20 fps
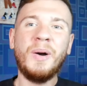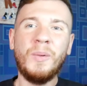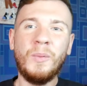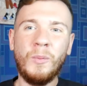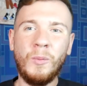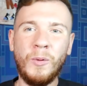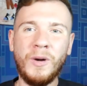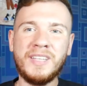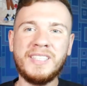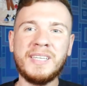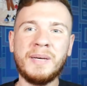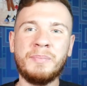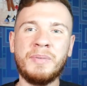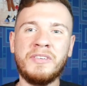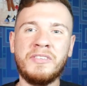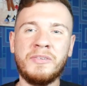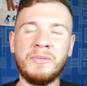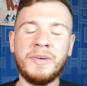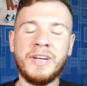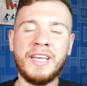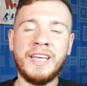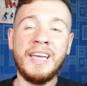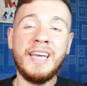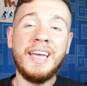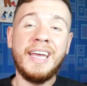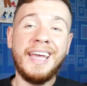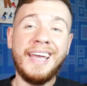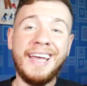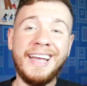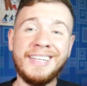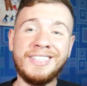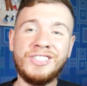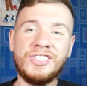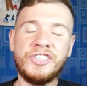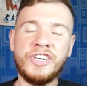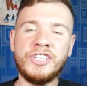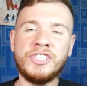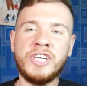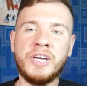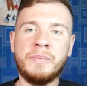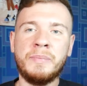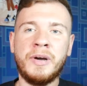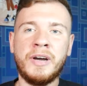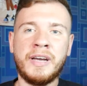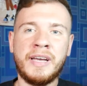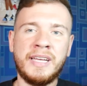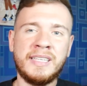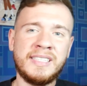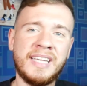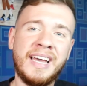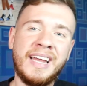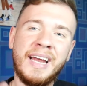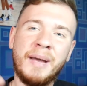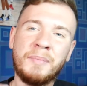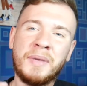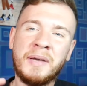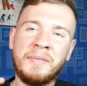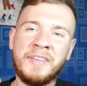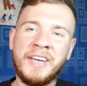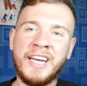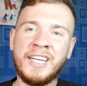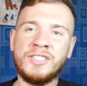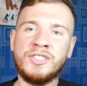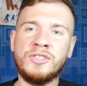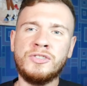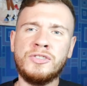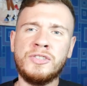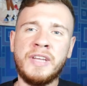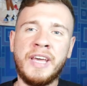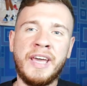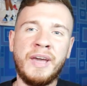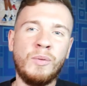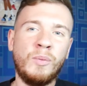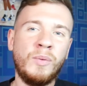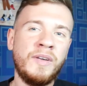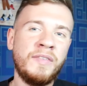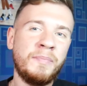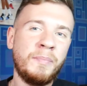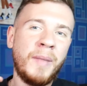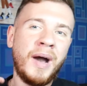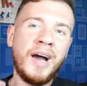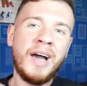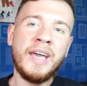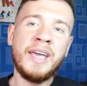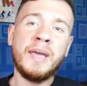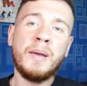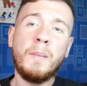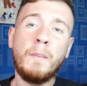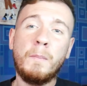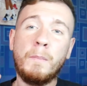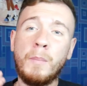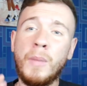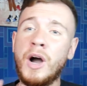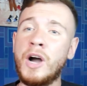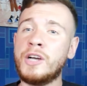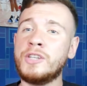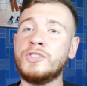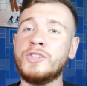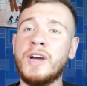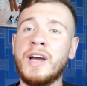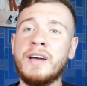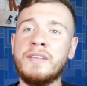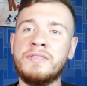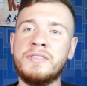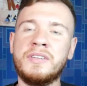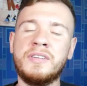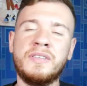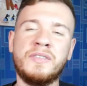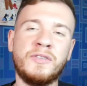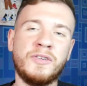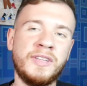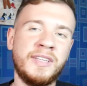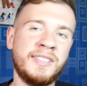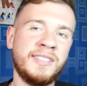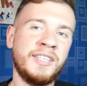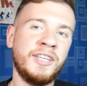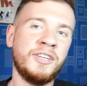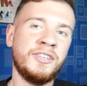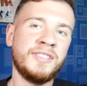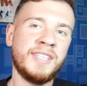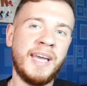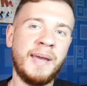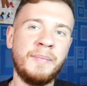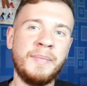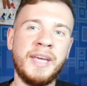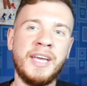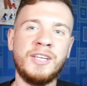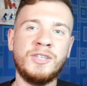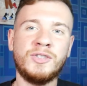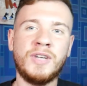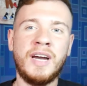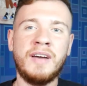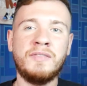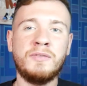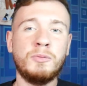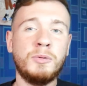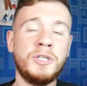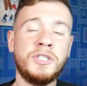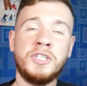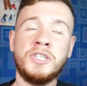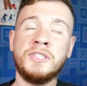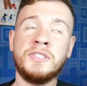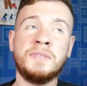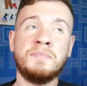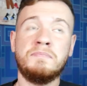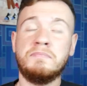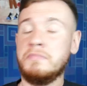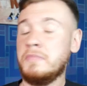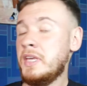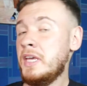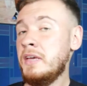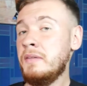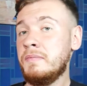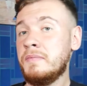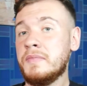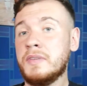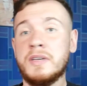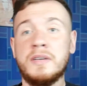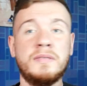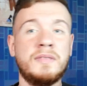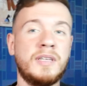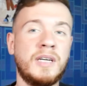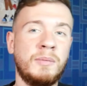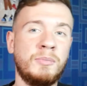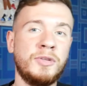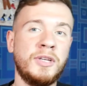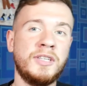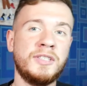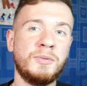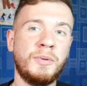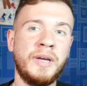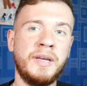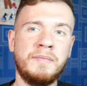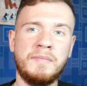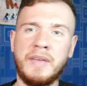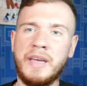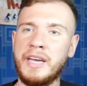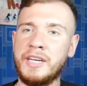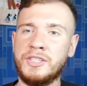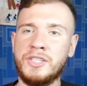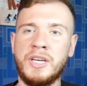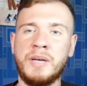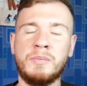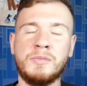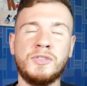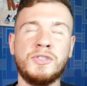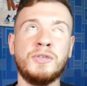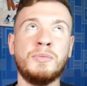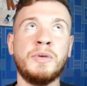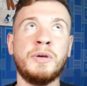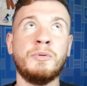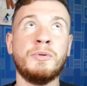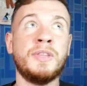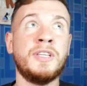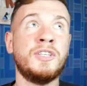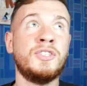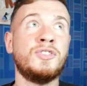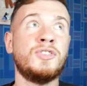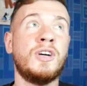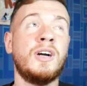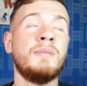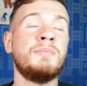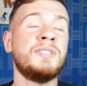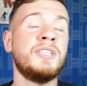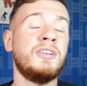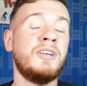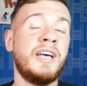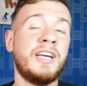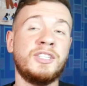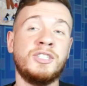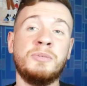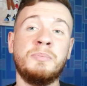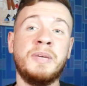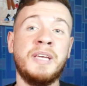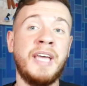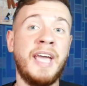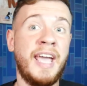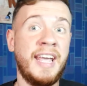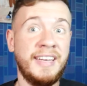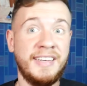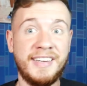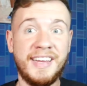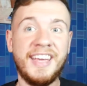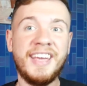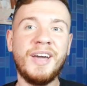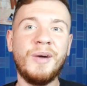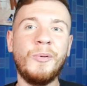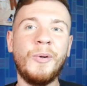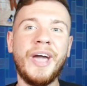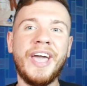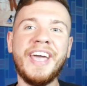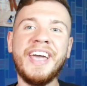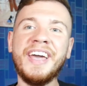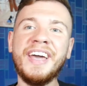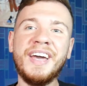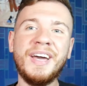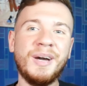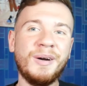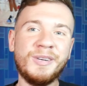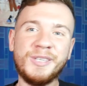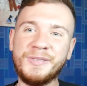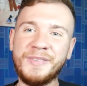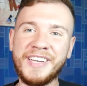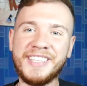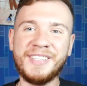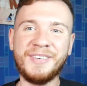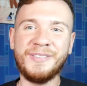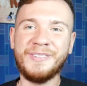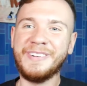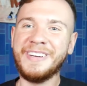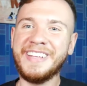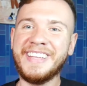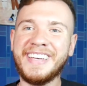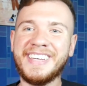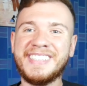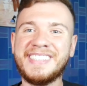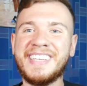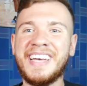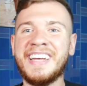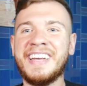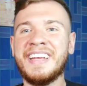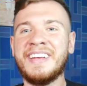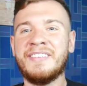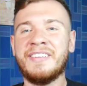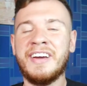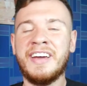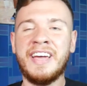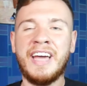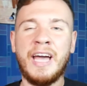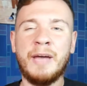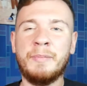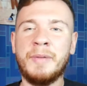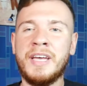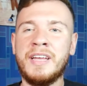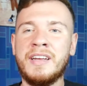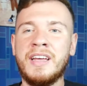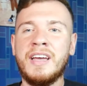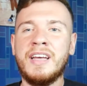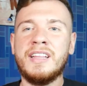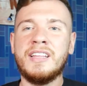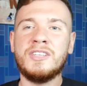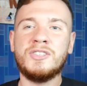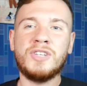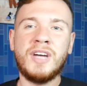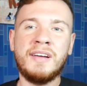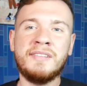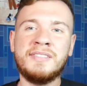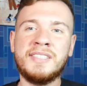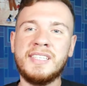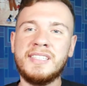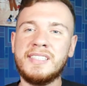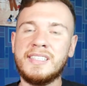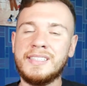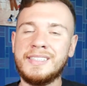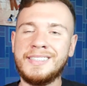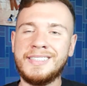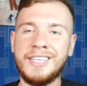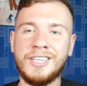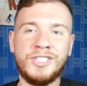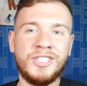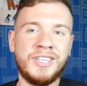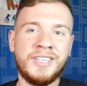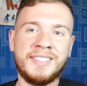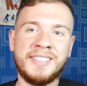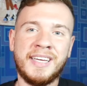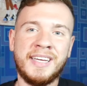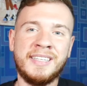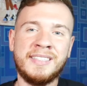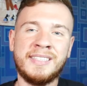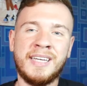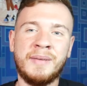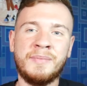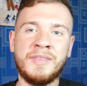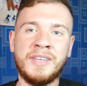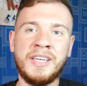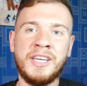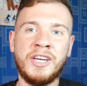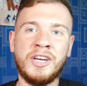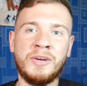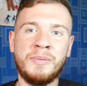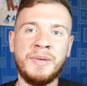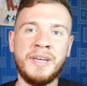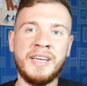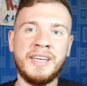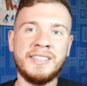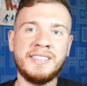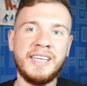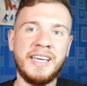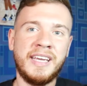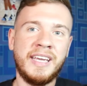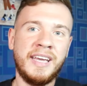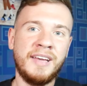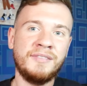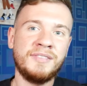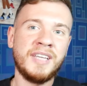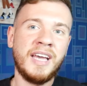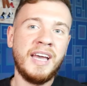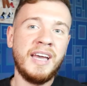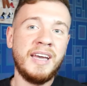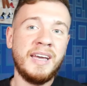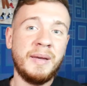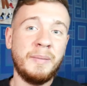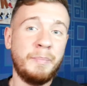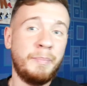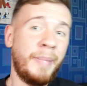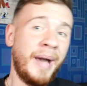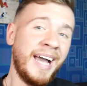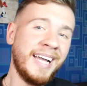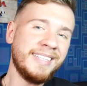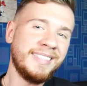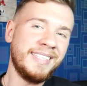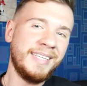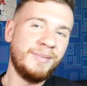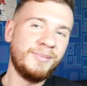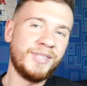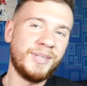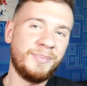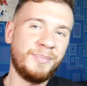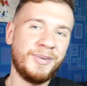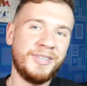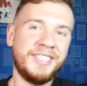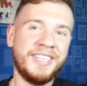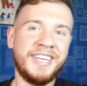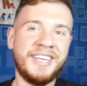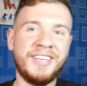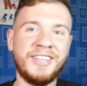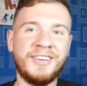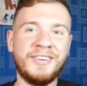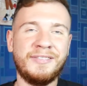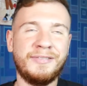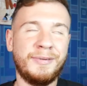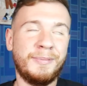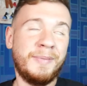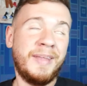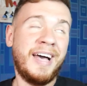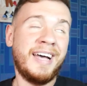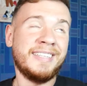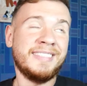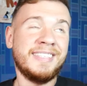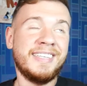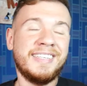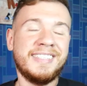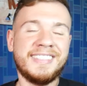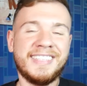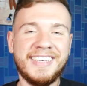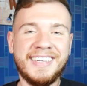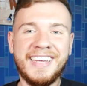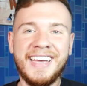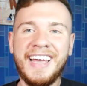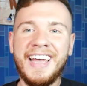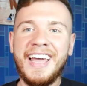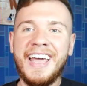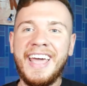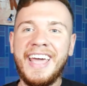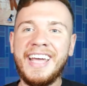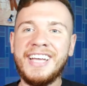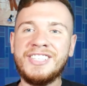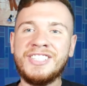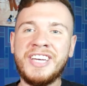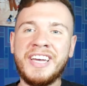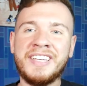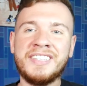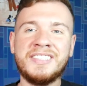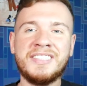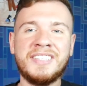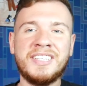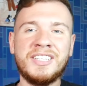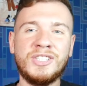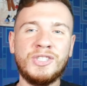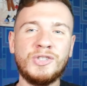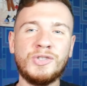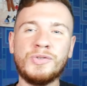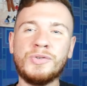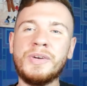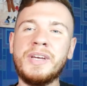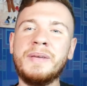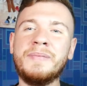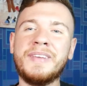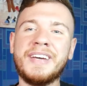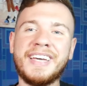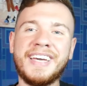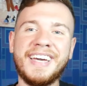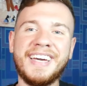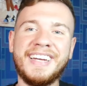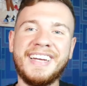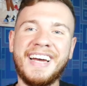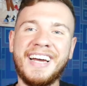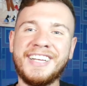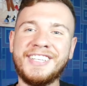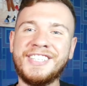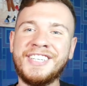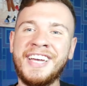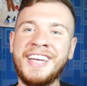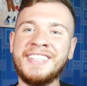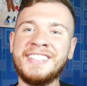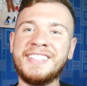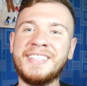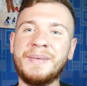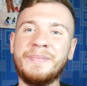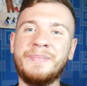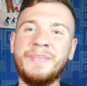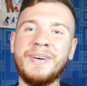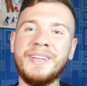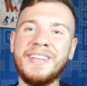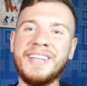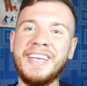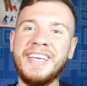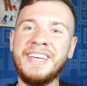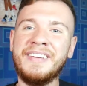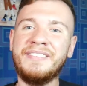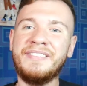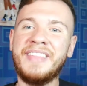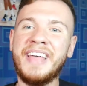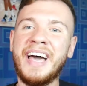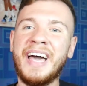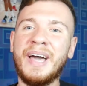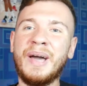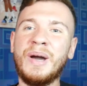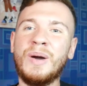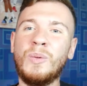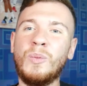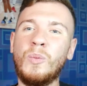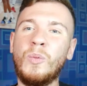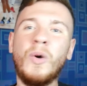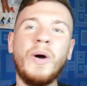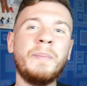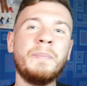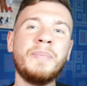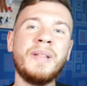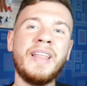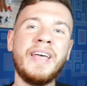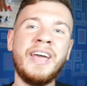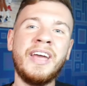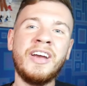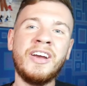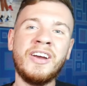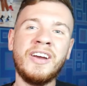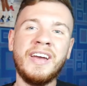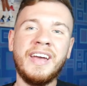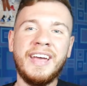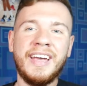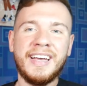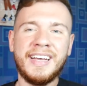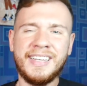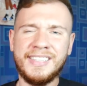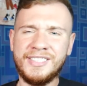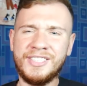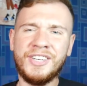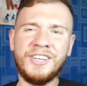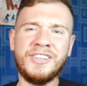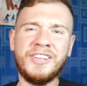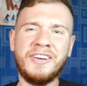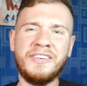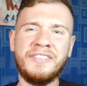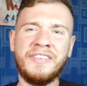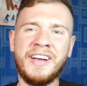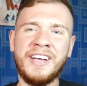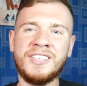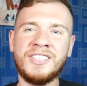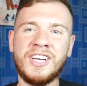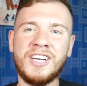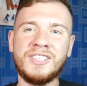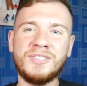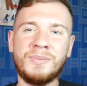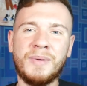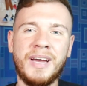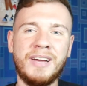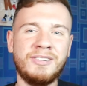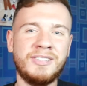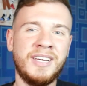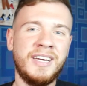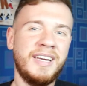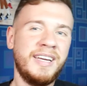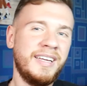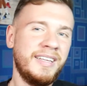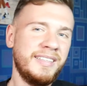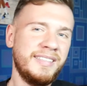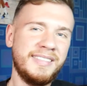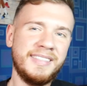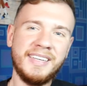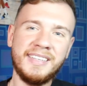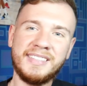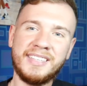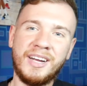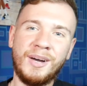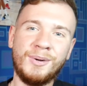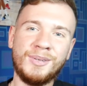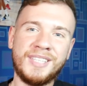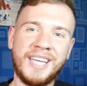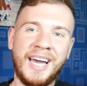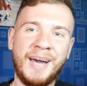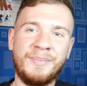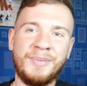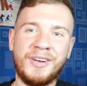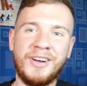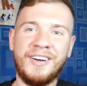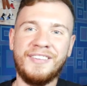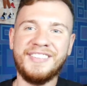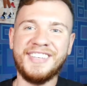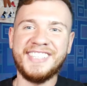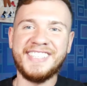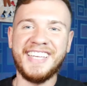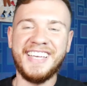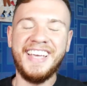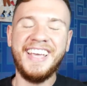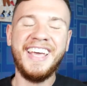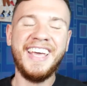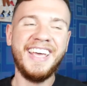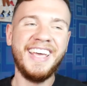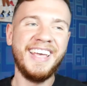What's up, everybody? It's JJ Buckets, and I'm coming at you today with my mock draft for this year's NBA draft, which is, a couple days away. Actually, I'm assuming when this drops, it'll actually be a day away, which makes it really exciting, right? I mean, the draft season is such an exciting time of the year because it gives bad teams in particular from last season a chance to dream again, a chance to believe that one player can turn their franchise around. Doesn't always happen, obviously,